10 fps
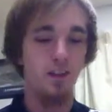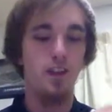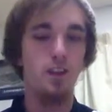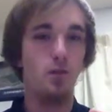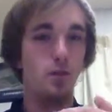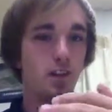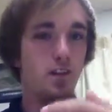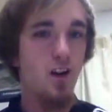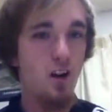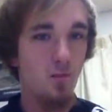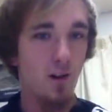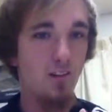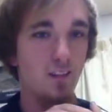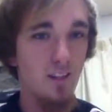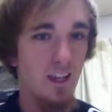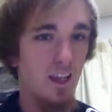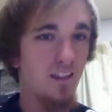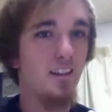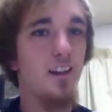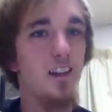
thing that we're going to talk about today.